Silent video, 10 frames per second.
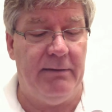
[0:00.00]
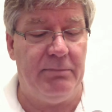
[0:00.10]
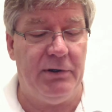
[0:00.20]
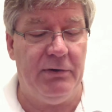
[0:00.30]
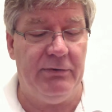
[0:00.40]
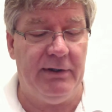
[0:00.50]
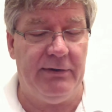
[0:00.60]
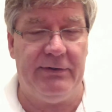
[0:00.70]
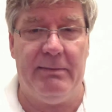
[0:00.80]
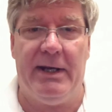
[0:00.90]
producing a
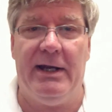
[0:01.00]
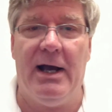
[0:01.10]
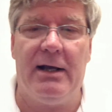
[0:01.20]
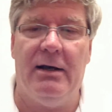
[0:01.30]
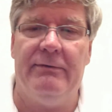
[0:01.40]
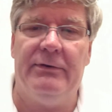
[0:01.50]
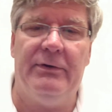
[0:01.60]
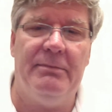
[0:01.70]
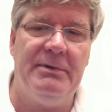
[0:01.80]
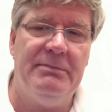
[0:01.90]
semi-knockoff or
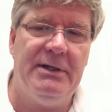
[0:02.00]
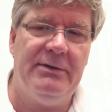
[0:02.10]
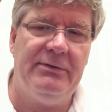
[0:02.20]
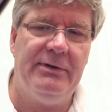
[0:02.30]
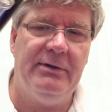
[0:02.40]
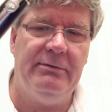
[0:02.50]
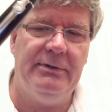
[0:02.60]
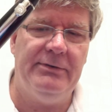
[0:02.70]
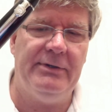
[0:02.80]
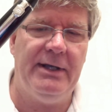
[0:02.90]
something. But
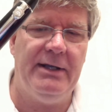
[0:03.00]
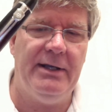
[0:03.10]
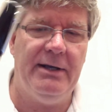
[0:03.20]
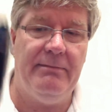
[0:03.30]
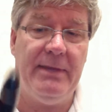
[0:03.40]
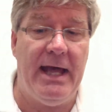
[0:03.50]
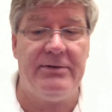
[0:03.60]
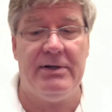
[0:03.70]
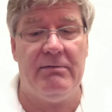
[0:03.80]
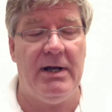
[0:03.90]
it
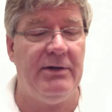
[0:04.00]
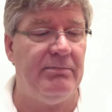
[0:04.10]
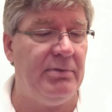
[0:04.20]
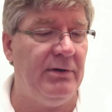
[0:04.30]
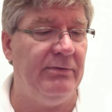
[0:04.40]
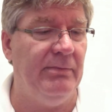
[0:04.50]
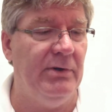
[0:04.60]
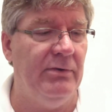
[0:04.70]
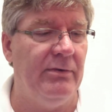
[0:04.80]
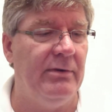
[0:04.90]
actually writes pretty
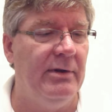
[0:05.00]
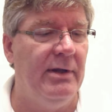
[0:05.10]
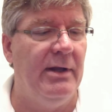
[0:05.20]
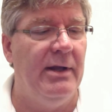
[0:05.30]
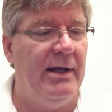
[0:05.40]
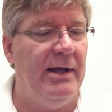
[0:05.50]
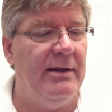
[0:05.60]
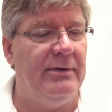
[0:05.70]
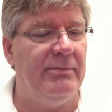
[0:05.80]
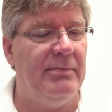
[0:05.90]
smooth.
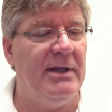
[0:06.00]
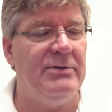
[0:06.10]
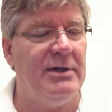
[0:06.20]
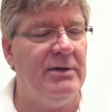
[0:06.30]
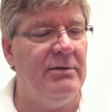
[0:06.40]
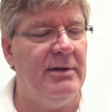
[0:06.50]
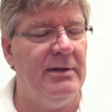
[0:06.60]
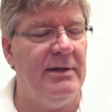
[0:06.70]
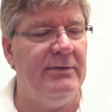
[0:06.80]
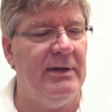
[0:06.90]
There's some things you can do to
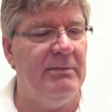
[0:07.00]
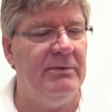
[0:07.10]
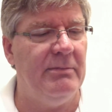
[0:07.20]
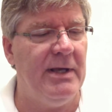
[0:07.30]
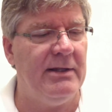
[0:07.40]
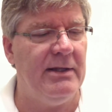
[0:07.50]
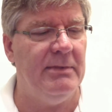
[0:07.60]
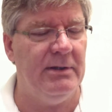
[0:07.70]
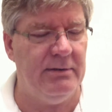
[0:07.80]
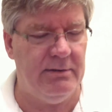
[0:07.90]
these nibs to make them
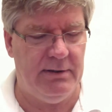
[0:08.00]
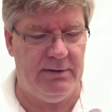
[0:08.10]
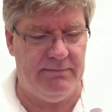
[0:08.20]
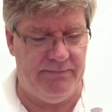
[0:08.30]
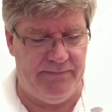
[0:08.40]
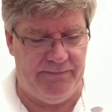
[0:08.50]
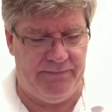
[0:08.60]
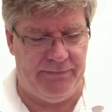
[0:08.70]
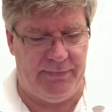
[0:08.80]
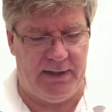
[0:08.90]
a
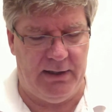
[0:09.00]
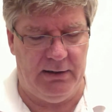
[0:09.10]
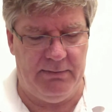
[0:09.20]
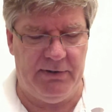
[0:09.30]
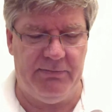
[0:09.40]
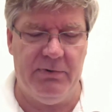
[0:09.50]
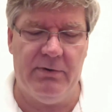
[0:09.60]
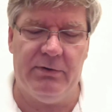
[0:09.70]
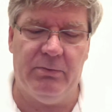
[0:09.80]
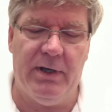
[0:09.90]
little bit smoother
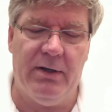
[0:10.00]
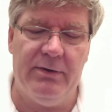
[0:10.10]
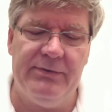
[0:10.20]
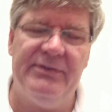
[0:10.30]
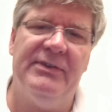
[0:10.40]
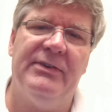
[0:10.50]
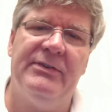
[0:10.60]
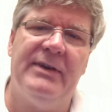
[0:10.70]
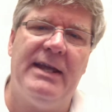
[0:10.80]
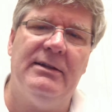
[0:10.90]
as well. This is a
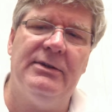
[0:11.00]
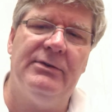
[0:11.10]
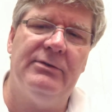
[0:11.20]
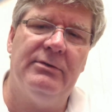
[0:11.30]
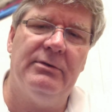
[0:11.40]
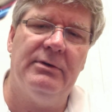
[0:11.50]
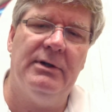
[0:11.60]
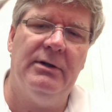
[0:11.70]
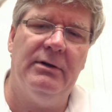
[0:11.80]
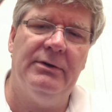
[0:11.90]
stainless
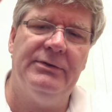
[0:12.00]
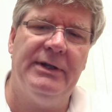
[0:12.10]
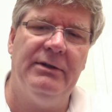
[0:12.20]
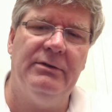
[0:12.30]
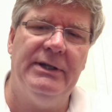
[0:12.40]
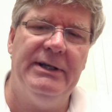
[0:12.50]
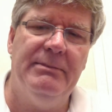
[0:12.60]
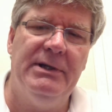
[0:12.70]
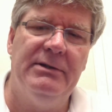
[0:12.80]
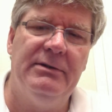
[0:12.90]
steel nib,
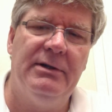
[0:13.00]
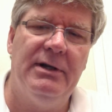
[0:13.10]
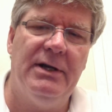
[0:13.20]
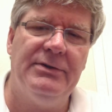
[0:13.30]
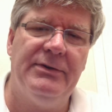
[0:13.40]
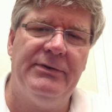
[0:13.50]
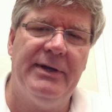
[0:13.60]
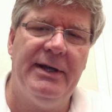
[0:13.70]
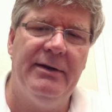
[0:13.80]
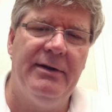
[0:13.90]
I should say.
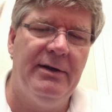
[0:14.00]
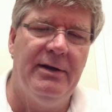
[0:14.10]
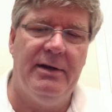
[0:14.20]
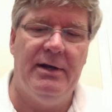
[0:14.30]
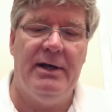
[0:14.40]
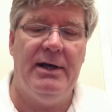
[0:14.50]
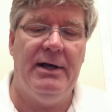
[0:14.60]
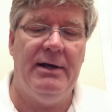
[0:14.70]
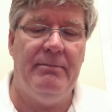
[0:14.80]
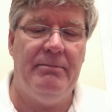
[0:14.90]

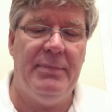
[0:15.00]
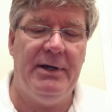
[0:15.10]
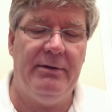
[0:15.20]
But